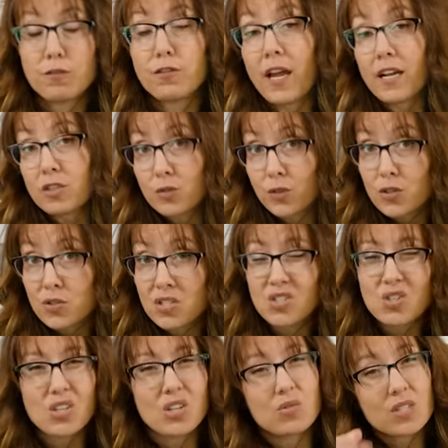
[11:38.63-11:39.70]
flash frozen
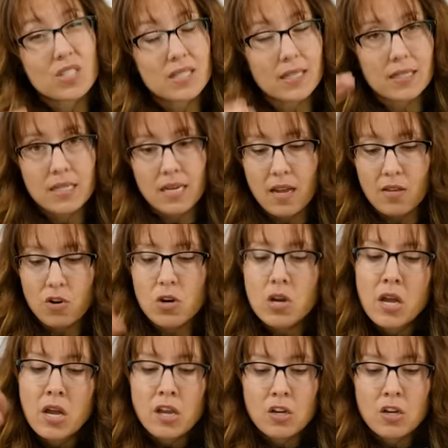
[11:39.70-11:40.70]
so they don't stick together,